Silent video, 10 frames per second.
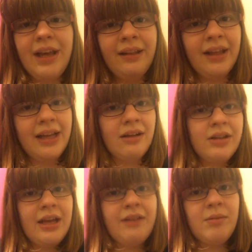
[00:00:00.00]
I like how
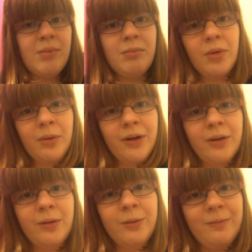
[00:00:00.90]
they have a
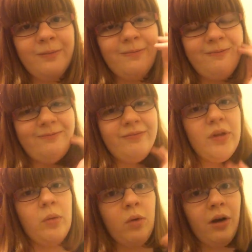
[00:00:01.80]
memorial
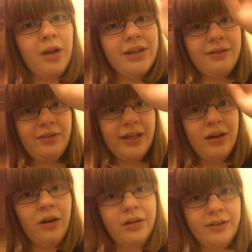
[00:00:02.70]
wall of
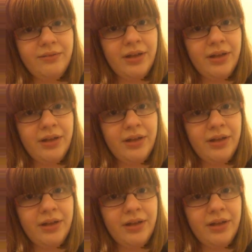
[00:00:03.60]
like all the